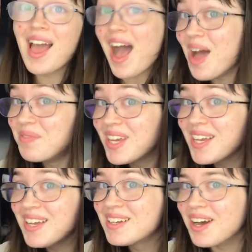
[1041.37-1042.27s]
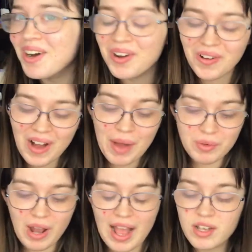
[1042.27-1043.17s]
I'm gonna go.
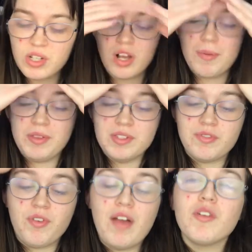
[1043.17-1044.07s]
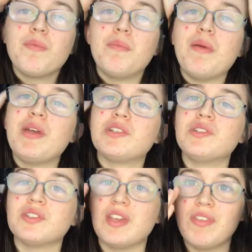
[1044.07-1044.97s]
I, could talk about this forever, but maybe I should
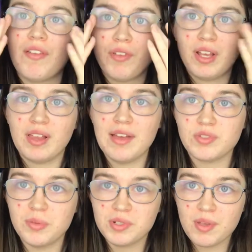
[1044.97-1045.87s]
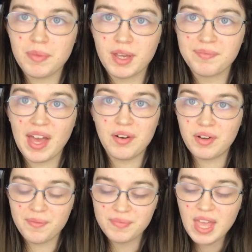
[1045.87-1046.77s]
just save that for like a live stream or something. I don't know.